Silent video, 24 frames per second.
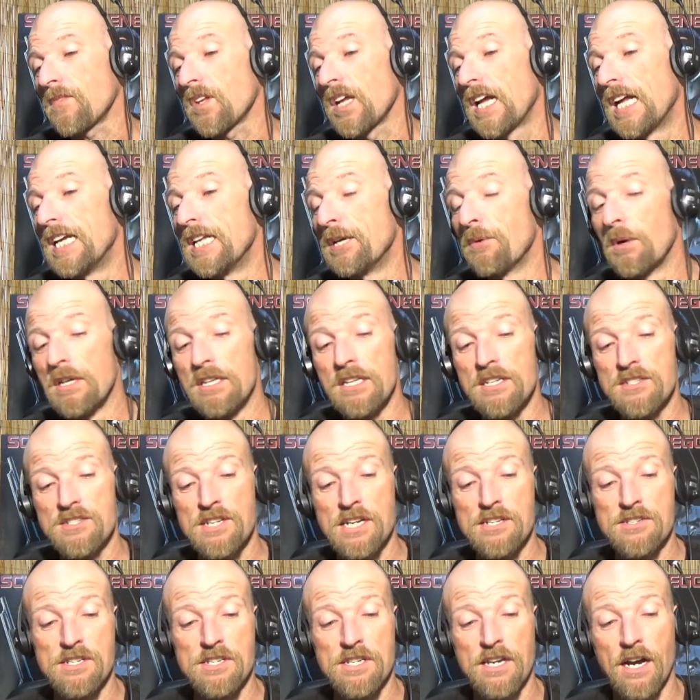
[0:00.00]
Anyone that
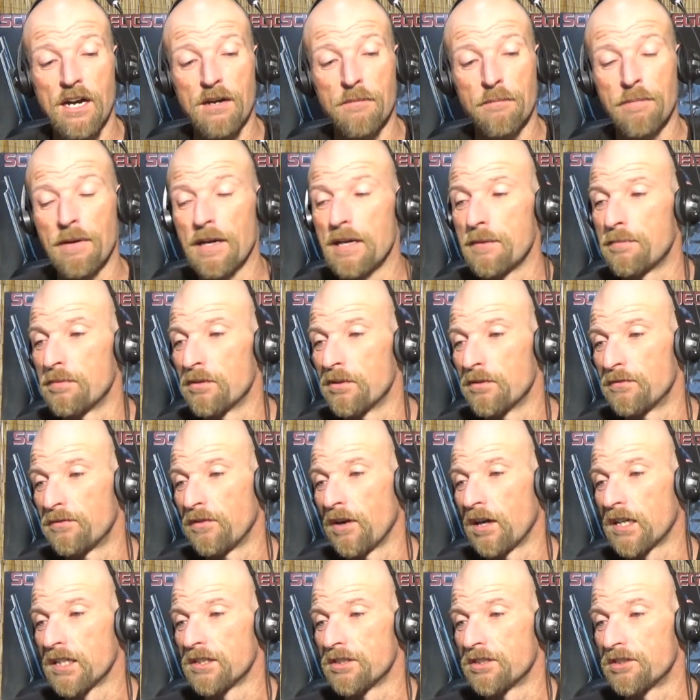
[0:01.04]
says that young people are
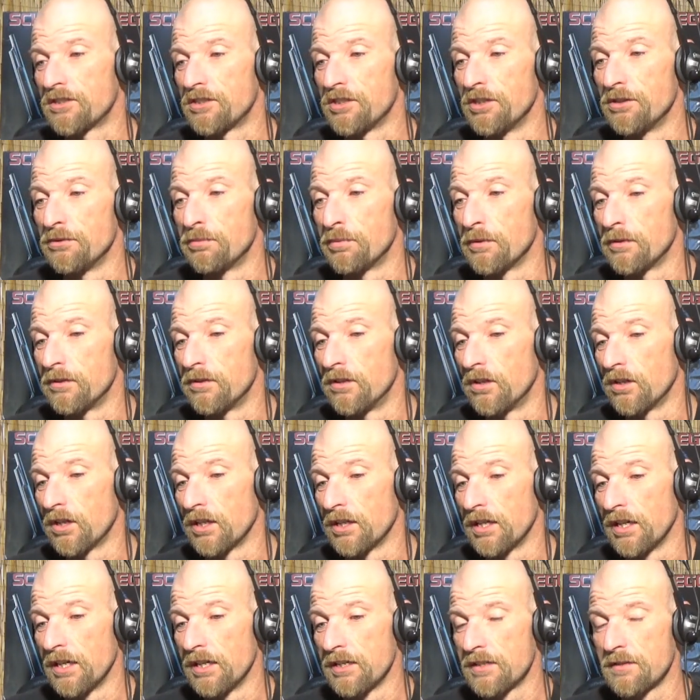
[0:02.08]
fucking stupid, look at
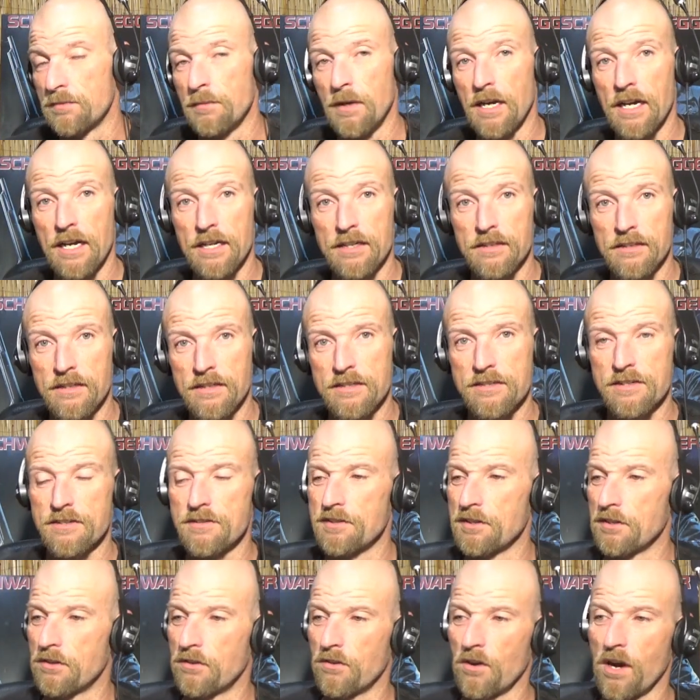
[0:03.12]
this, man. This
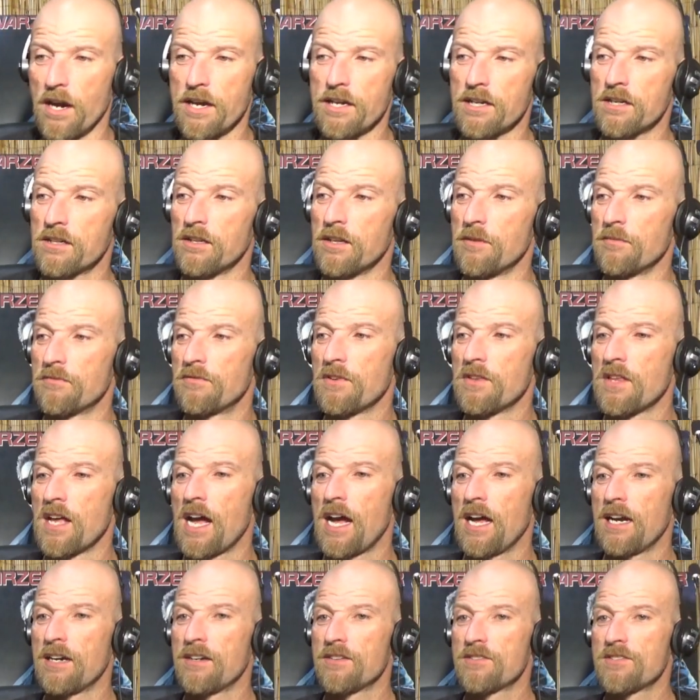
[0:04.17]
is a great clip for
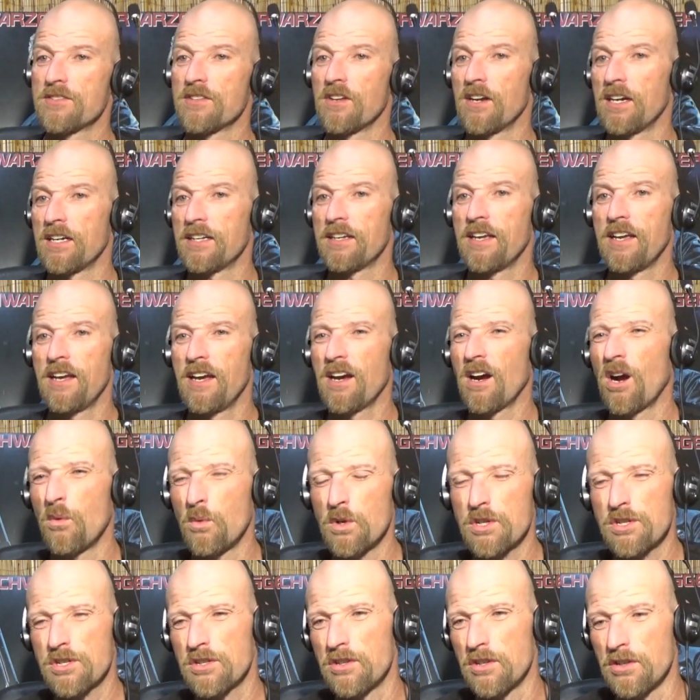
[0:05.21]
that. It's like, yeah, I
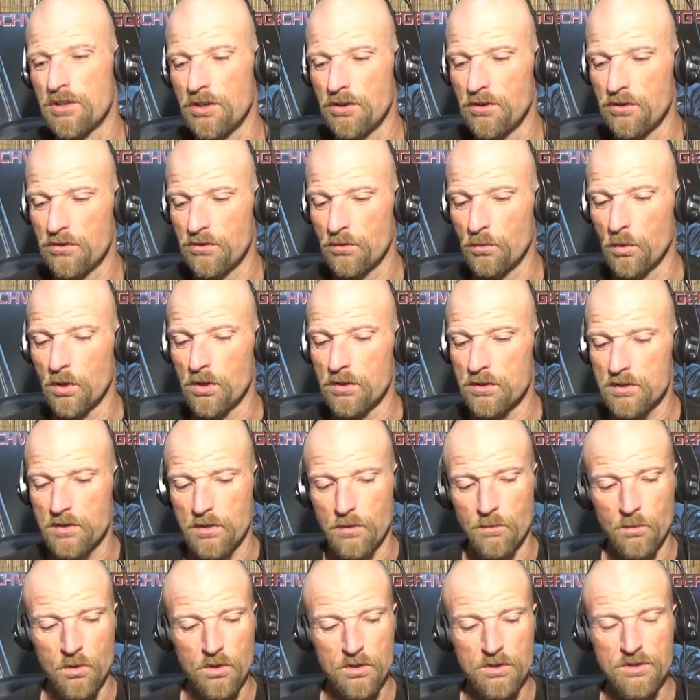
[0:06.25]
wish the youth were as,
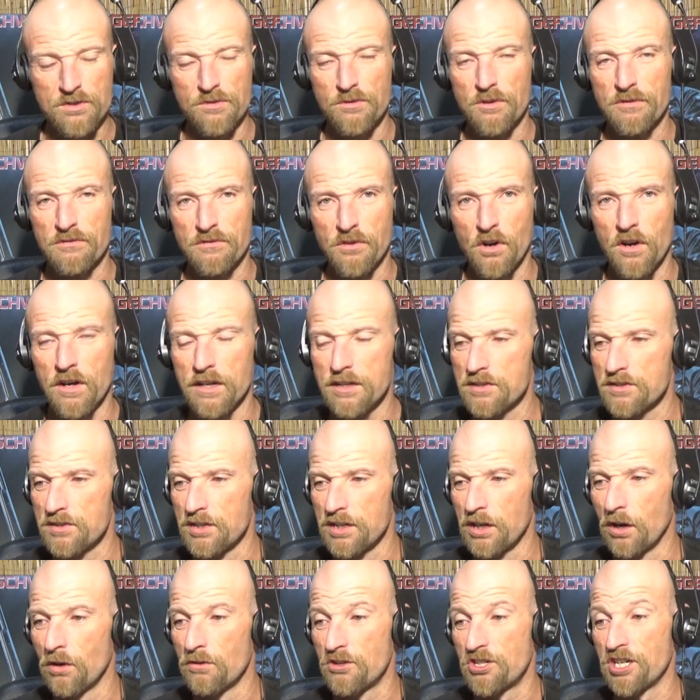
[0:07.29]
were as refined as
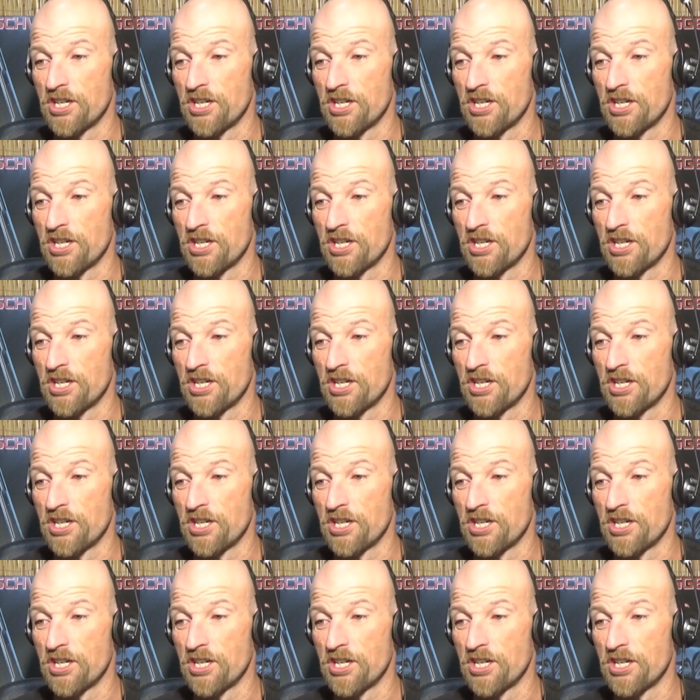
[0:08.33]
the old